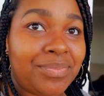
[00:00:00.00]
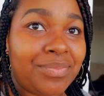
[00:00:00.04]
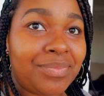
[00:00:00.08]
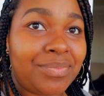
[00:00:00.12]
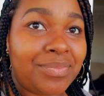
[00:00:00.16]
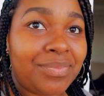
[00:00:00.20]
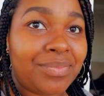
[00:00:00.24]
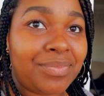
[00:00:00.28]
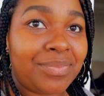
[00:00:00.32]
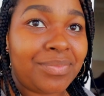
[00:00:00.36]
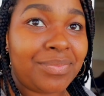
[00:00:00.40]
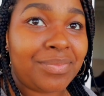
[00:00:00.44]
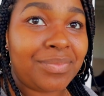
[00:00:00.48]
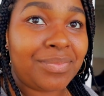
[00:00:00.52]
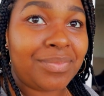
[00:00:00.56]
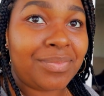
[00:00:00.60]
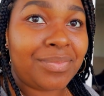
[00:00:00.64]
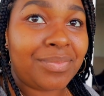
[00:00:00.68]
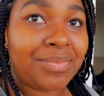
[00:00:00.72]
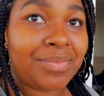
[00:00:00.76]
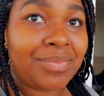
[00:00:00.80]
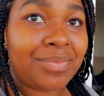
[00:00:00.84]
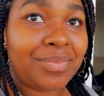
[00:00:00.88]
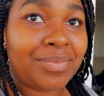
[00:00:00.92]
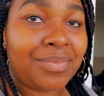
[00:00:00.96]

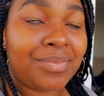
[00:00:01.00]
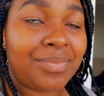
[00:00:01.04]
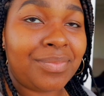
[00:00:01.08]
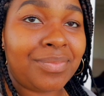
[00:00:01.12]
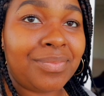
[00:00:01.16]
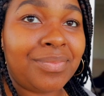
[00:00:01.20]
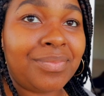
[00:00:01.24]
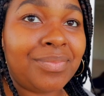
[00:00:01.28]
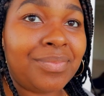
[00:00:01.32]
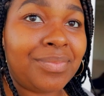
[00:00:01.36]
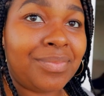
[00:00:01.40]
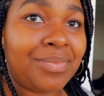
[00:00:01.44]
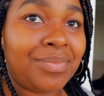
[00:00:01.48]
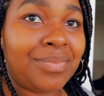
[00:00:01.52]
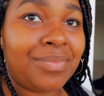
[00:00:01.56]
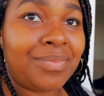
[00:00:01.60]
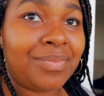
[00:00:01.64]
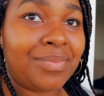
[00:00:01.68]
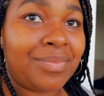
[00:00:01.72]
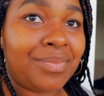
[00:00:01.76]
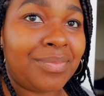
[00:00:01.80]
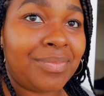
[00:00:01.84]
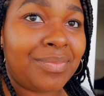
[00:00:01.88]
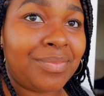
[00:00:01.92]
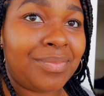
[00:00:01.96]

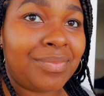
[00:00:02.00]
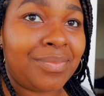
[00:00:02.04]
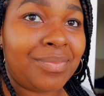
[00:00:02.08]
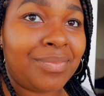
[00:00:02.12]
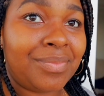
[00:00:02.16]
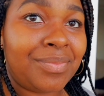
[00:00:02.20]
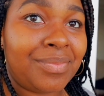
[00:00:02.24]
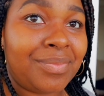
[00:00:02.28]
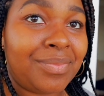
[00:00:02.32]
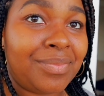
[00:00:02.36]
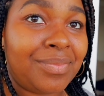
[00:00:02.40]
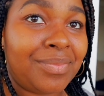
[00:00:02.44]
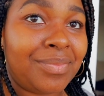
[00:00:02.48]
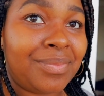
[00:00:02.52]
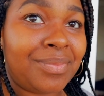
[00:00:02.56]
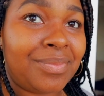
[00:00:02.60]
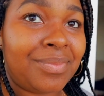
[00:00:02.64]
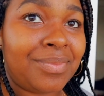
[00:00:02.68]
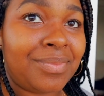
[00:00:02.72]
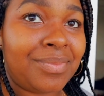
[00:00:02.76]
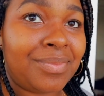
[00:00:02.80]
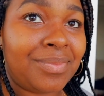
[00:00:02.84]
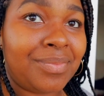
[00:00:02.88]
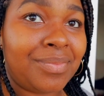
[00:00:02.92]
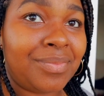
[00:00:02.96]

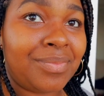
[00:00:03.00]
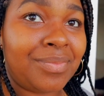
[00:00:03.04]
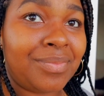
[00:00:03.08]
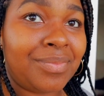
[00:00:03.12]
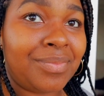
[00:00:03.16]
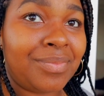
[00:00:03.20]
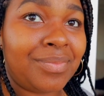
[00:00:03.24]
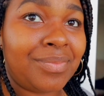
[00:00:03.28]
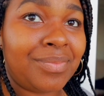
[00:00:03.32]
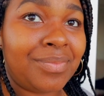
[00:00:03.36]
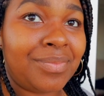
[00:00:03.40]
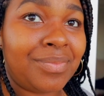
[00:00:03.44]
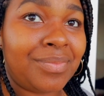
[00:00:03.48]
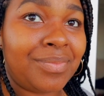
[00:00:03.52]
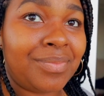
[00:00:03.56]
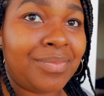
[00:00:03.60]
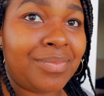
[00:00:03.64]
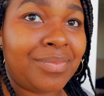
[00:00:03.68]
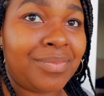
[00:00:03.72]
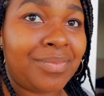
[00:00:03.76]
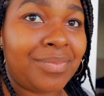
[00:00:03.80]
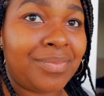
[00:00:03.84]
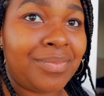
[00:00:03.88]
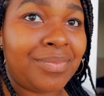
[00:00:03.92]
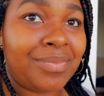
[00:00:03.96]
No one is speaking in this clip.